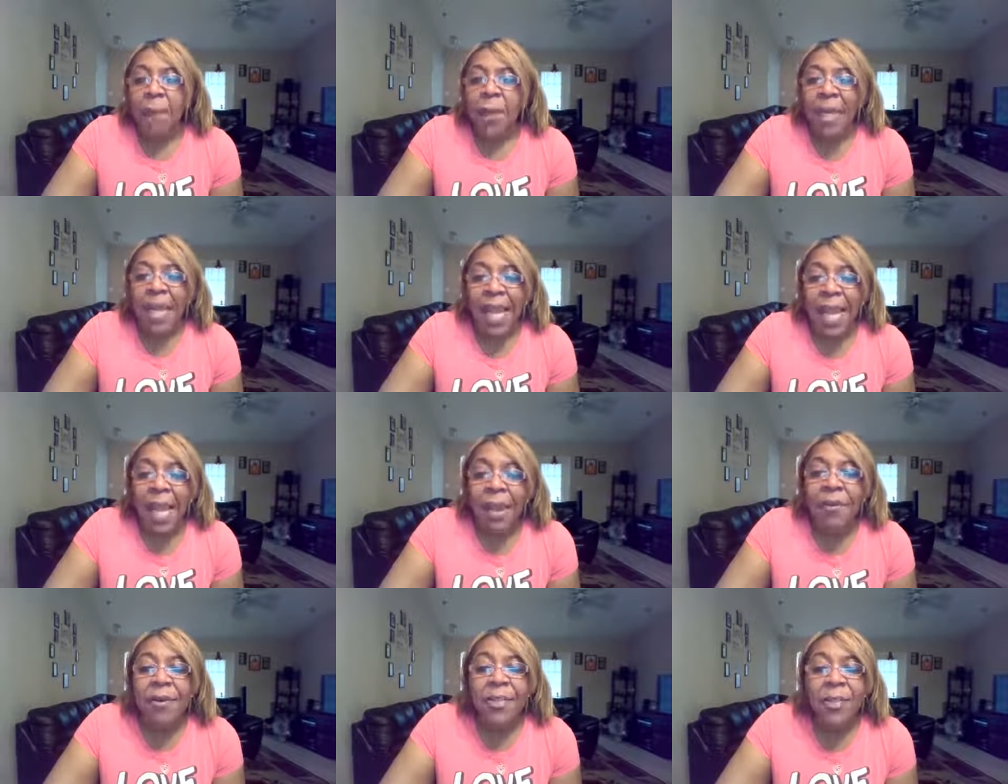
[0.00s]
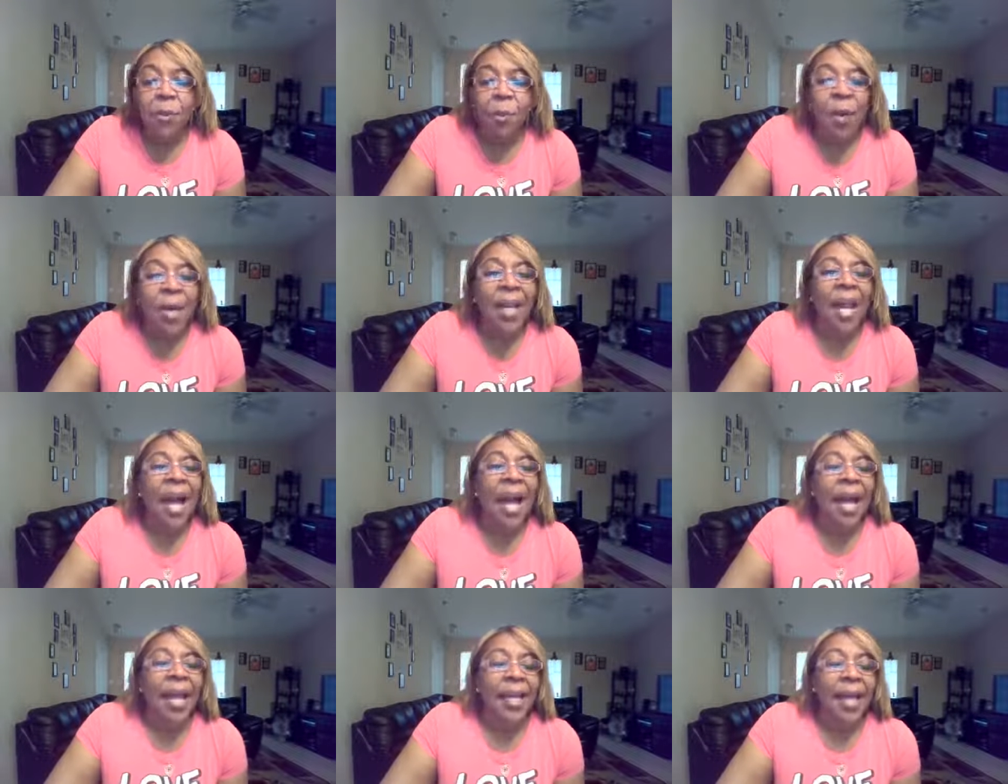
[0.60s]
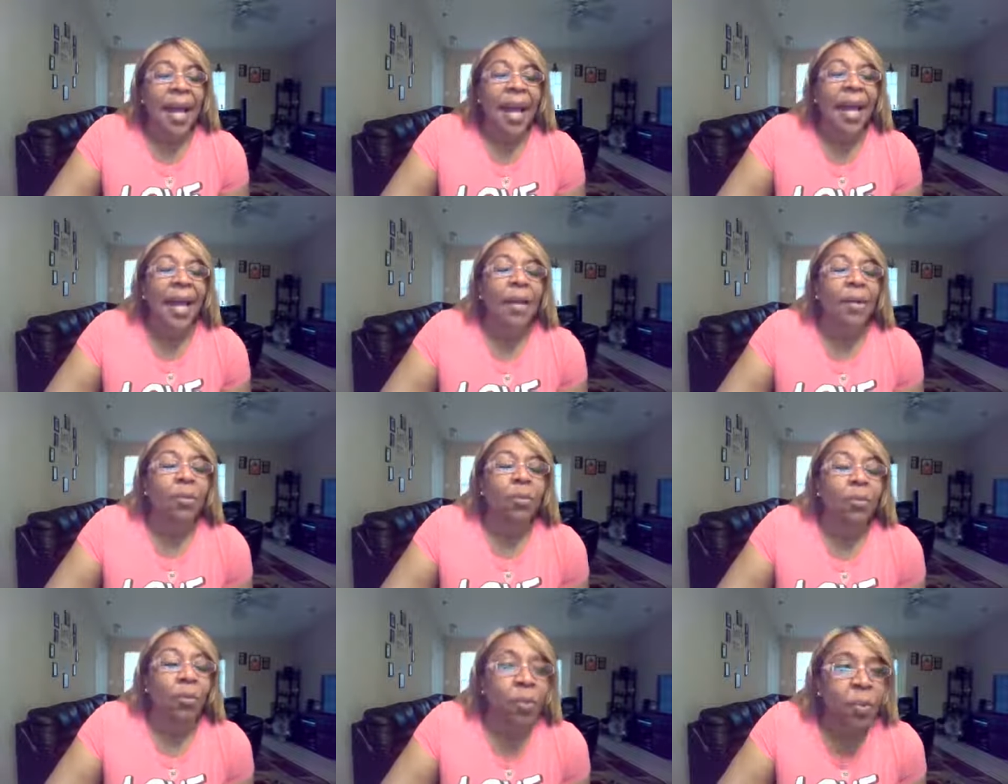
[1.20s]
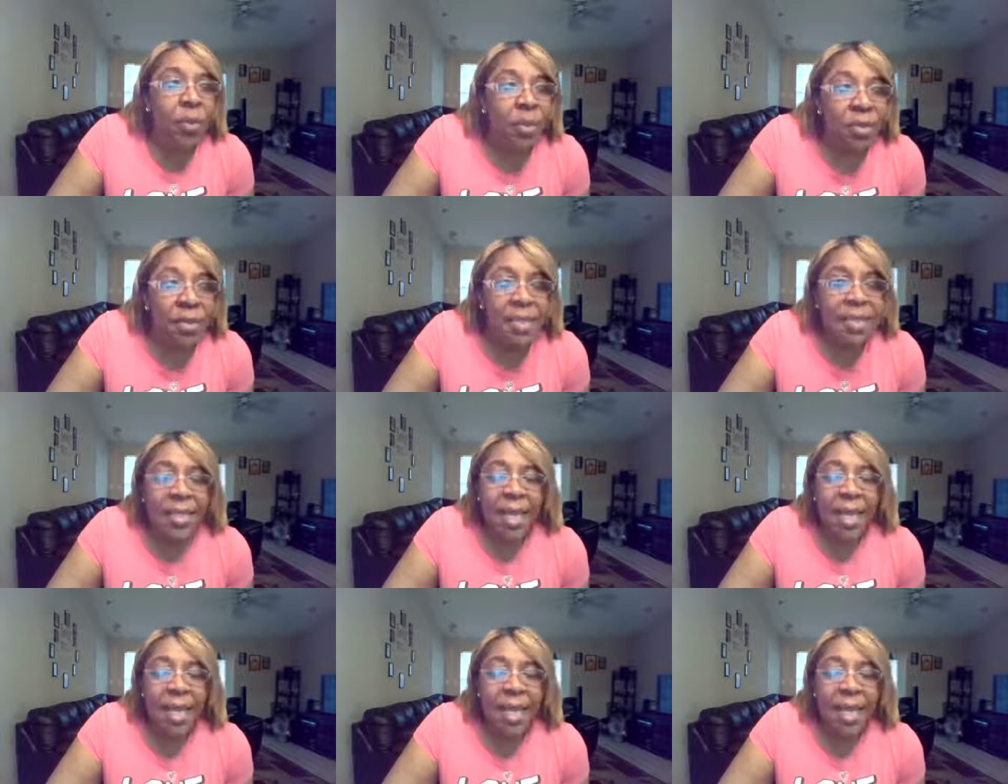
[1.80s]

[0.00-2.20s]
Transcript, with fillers: But here is what I, I will